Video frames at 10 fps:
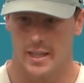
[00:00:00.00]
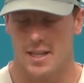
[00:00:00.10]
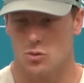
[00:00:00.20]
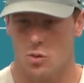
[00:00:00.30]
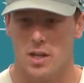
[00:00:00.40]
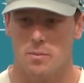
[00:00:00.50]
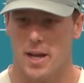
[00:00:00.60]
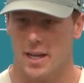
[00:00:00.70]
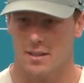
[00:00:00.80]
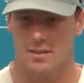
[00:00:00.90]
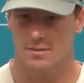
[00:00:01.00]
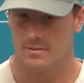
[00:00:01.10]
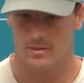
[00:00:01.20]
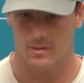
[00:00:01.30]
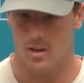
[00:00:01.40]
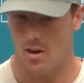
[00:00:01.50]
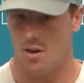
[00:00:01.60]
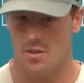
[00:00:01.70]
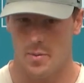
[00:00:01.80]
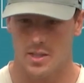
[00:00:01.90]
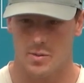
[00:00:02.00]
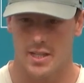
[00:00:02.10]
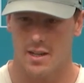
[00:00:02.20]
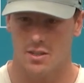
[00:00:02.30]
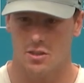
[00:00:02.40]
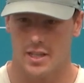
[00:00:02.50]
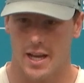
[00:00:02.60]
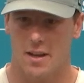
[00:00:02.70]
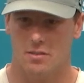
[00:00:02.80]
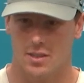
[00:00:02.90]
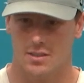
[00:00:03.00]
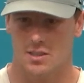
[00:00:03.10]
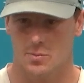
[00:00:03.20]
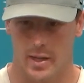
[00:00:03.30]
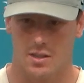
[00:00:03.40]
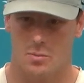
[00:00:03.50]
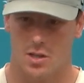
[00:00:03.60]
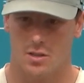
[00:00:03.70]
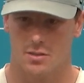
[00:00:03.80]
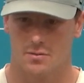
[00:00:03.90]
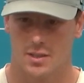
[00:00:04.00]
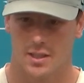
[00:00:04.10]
And as a running back, the best mentality you can have is expect the ball.